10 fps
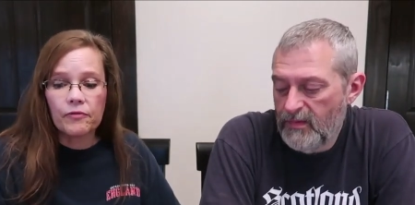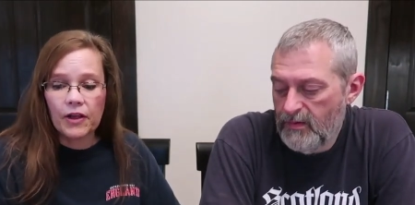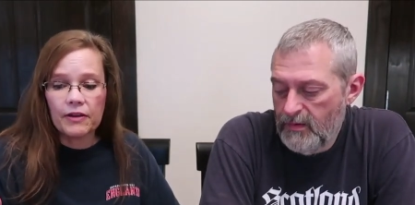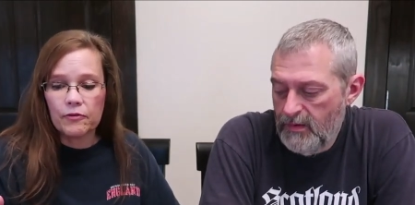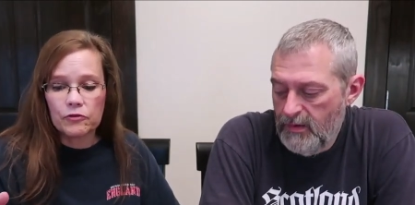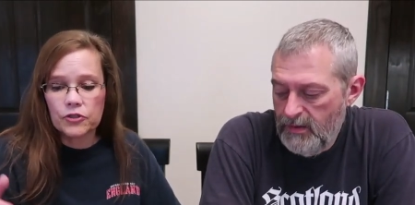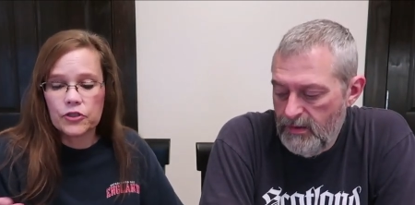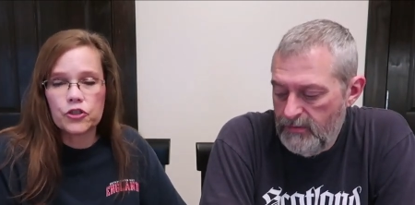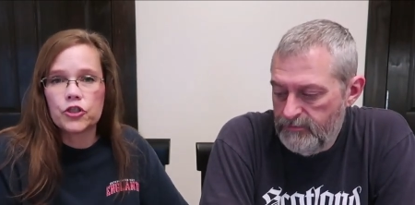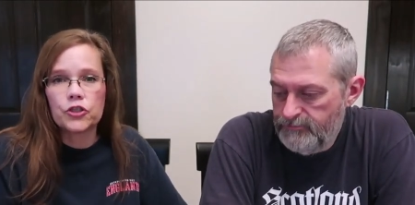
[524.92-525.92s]
Speaker 1: flavors.
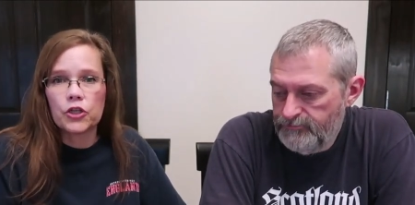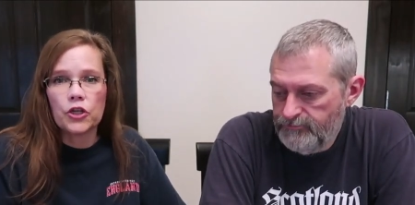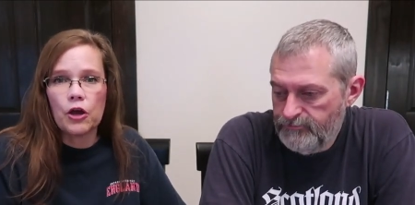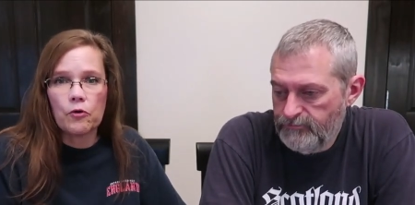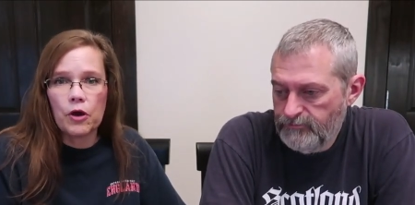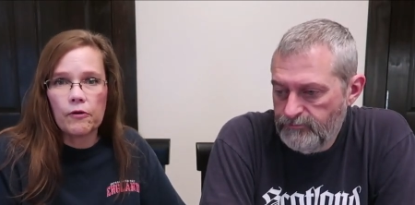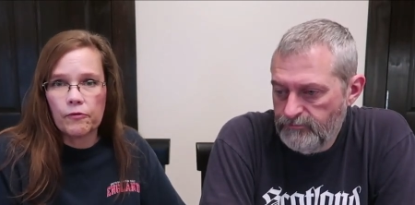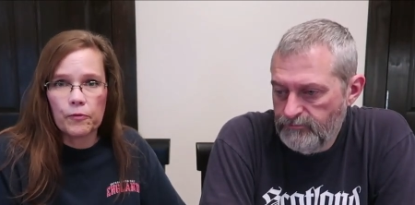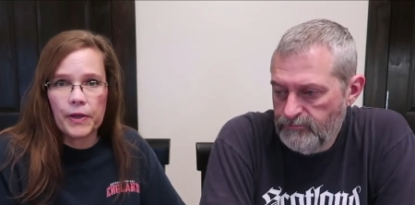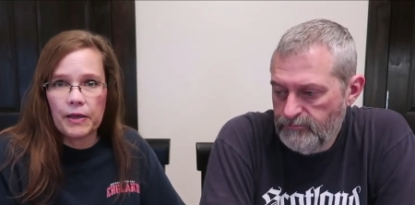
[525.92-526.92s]
It's just a no go
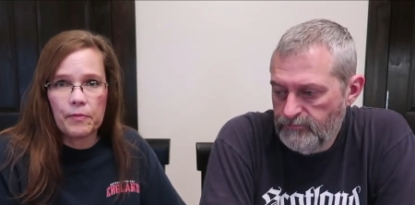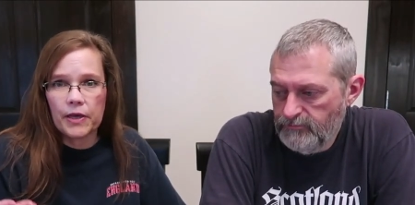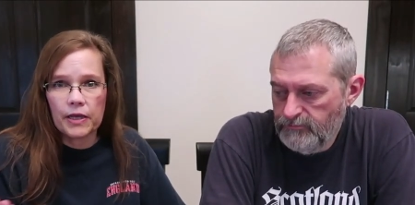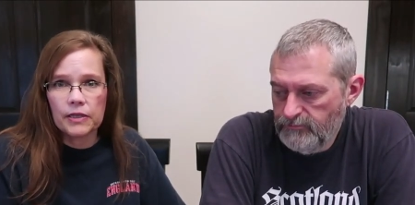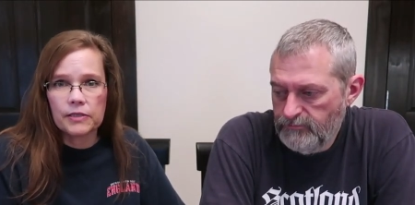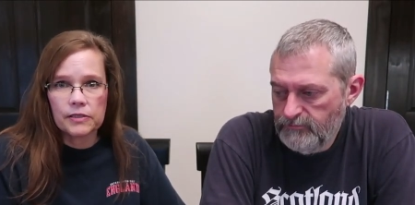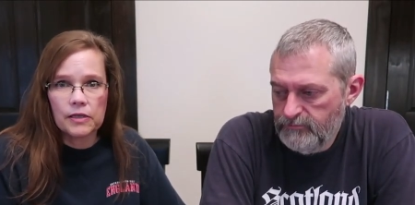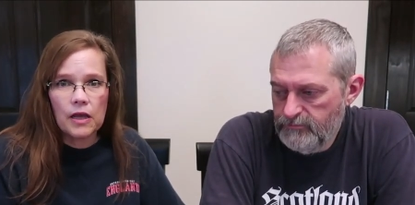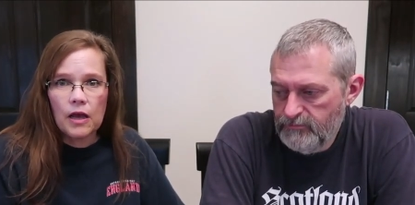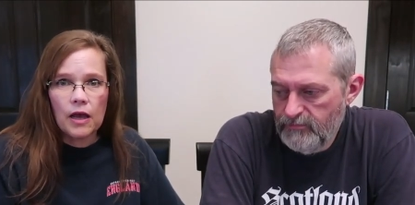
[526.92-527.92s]
for me
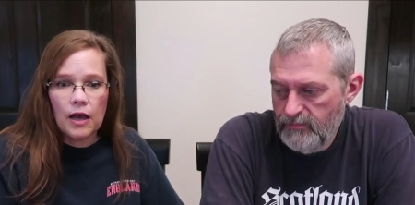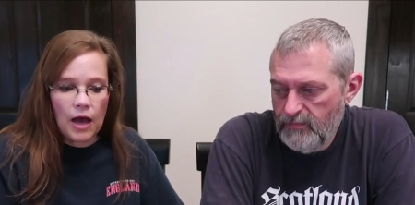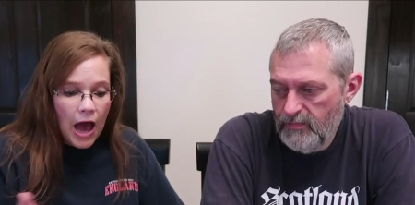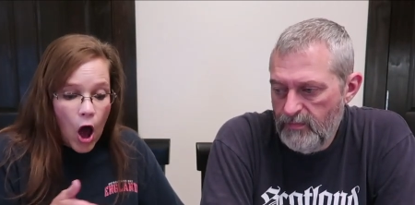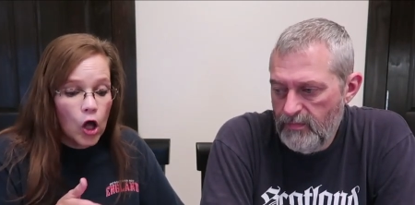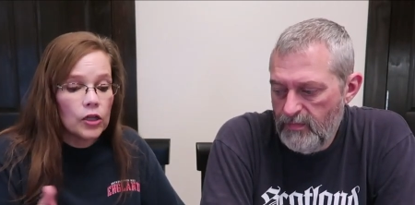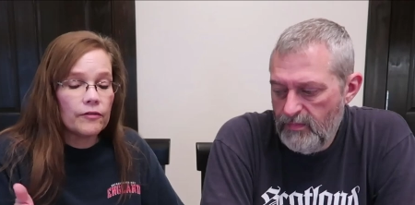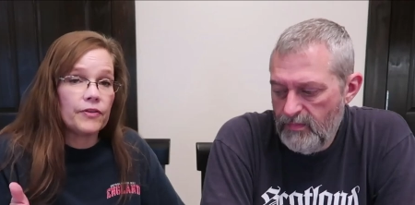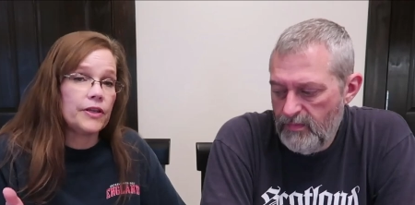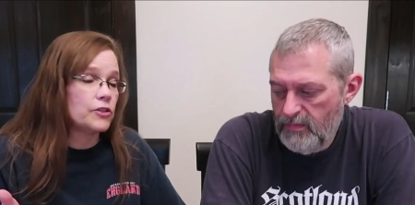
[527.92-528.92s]
because uh, all
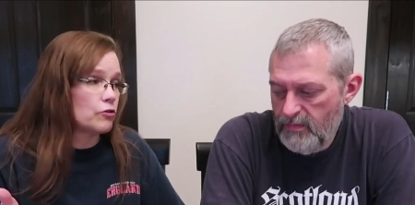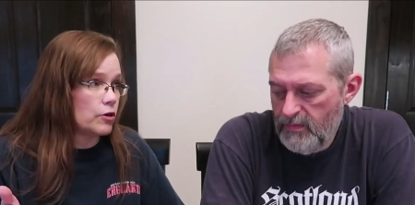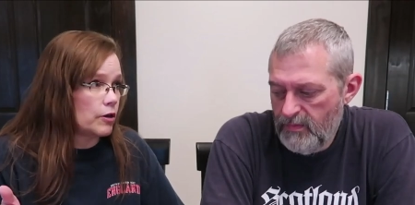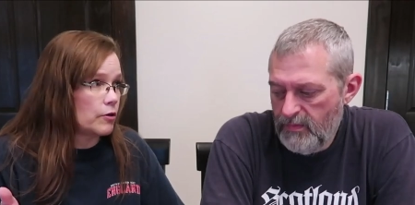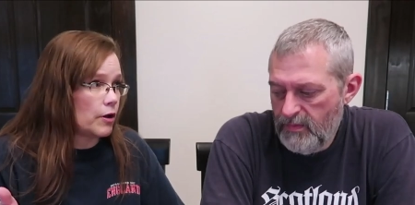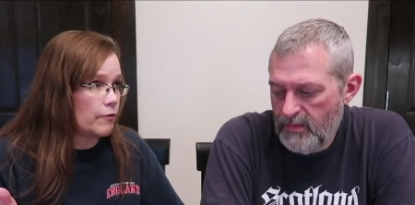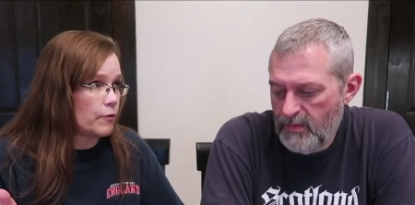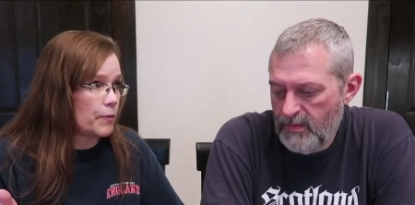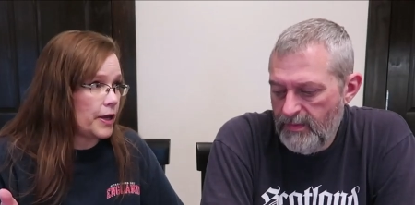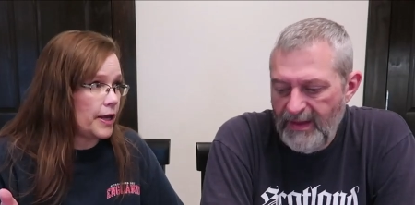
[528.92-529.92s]
of these are a no-go
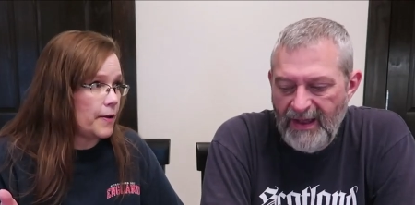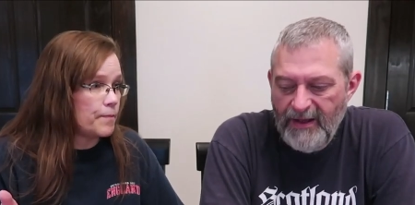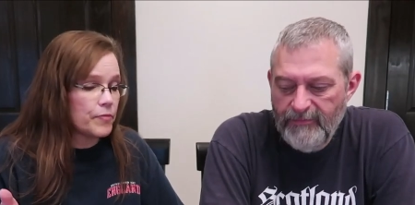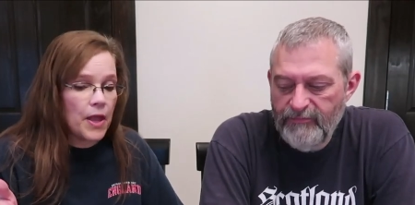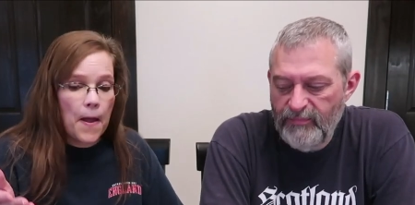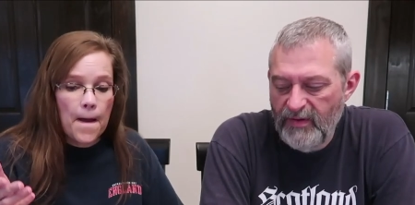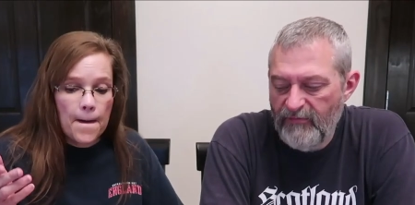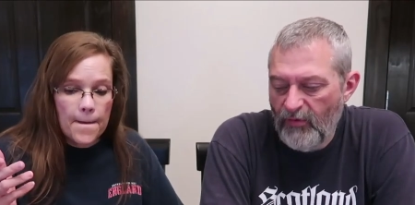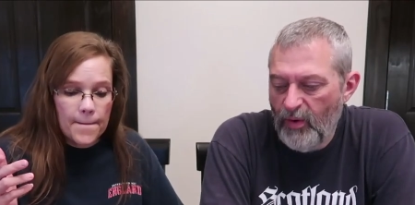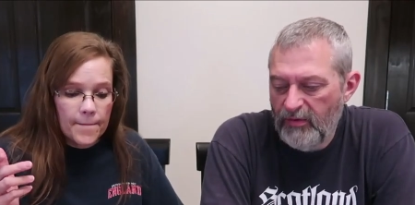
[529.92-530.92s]
for me.
Speaker 2: Yeah,
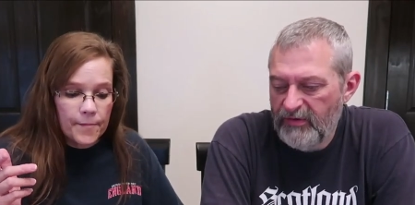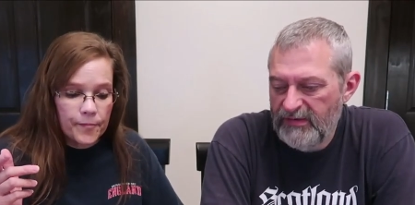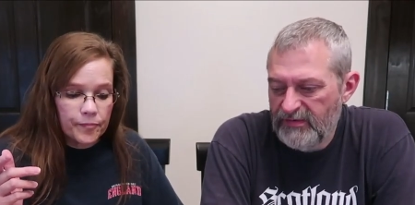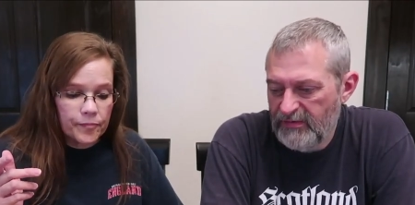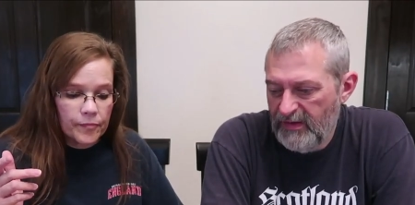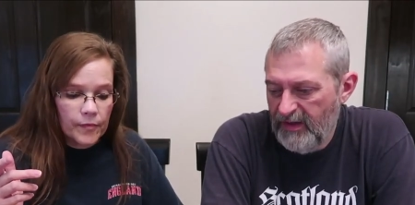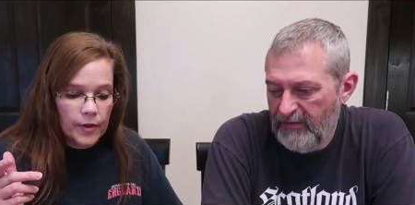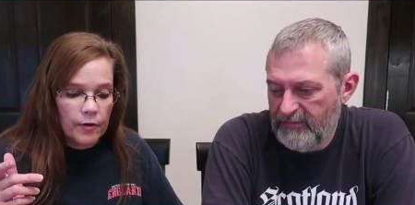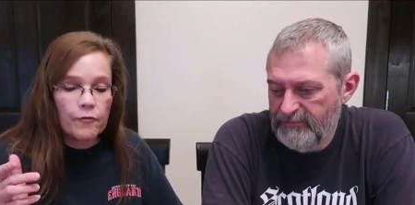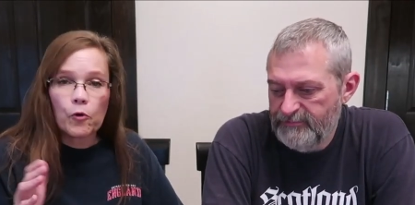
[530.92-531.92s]
but for one reason or the
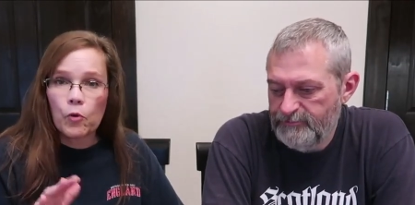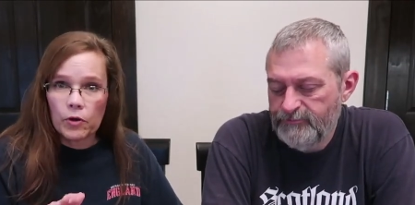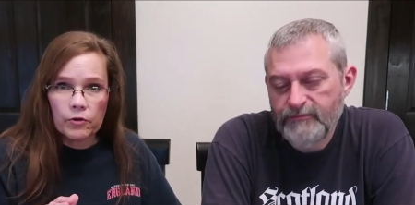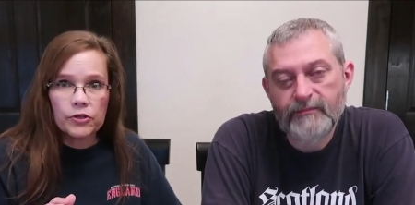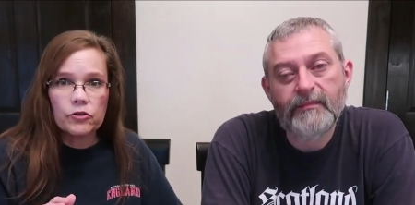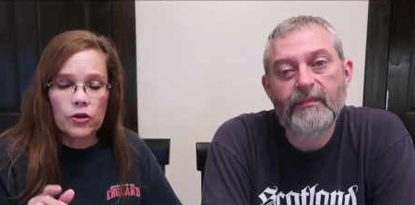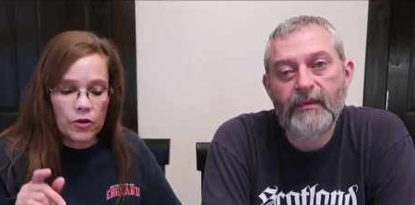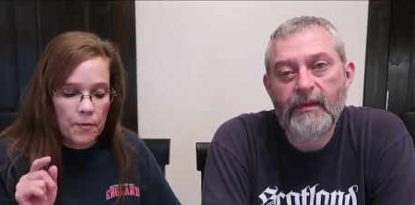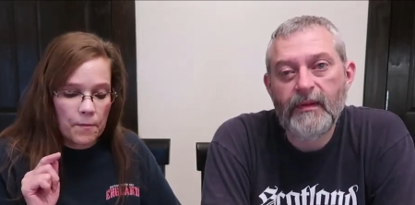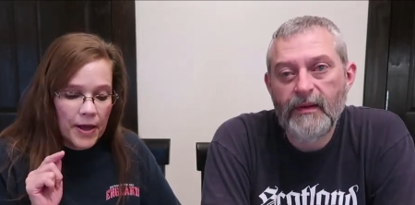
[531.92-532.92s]
other.
Speaker 1: For one reason or the
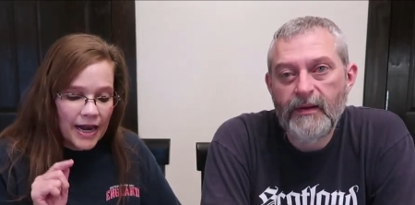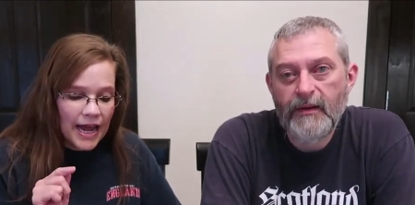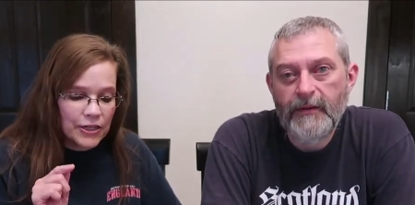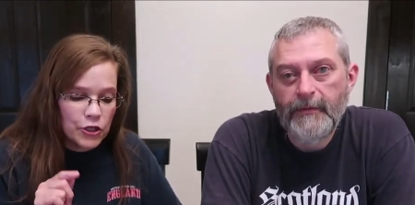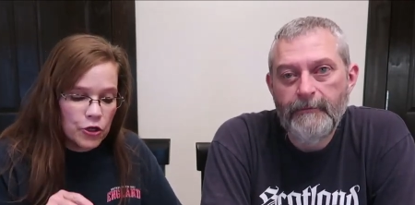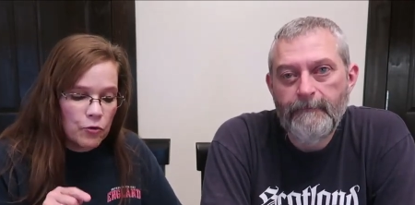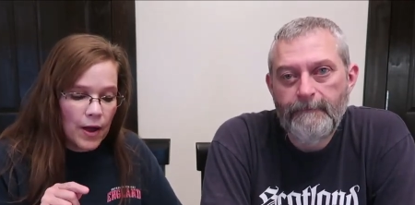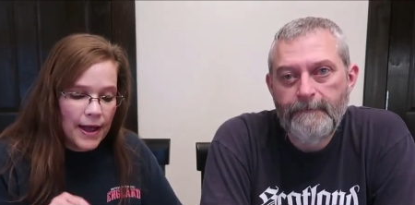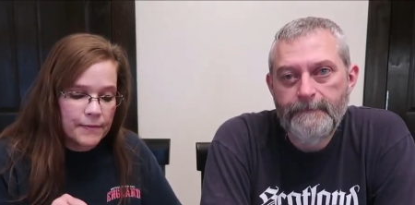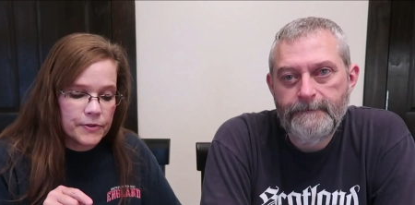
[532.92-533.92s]
other. But I
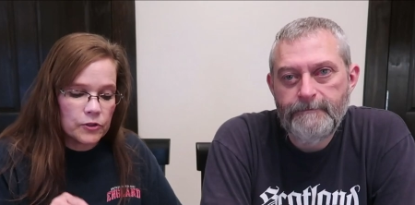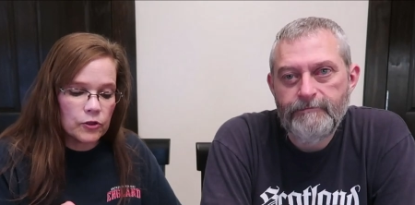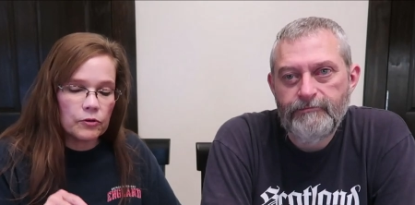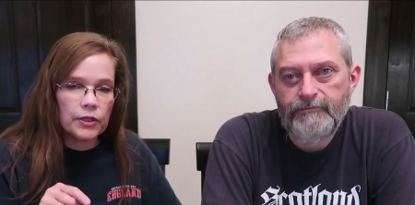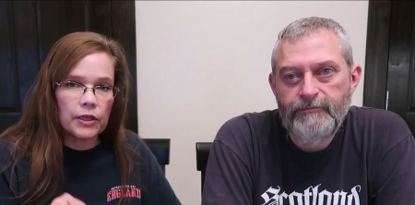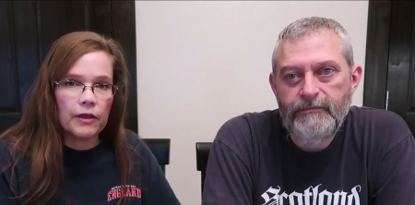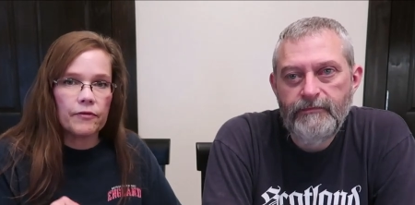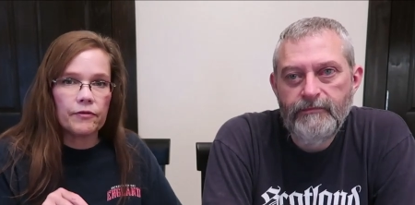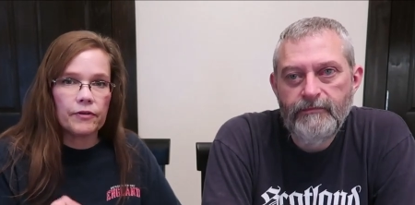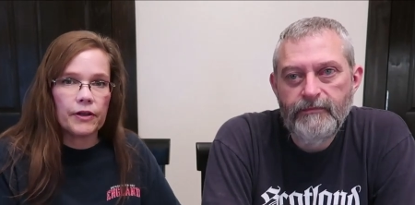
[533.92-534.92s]
do absolutely
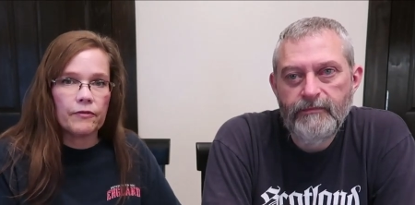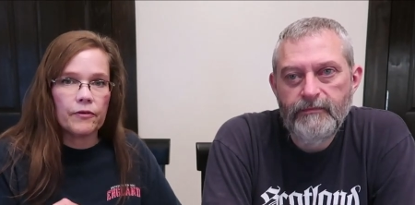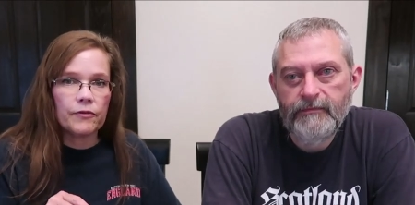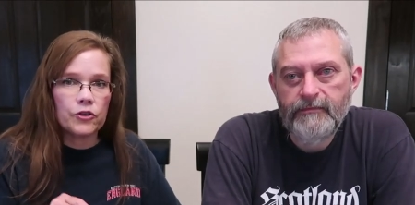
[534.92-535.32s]
love the flavor of the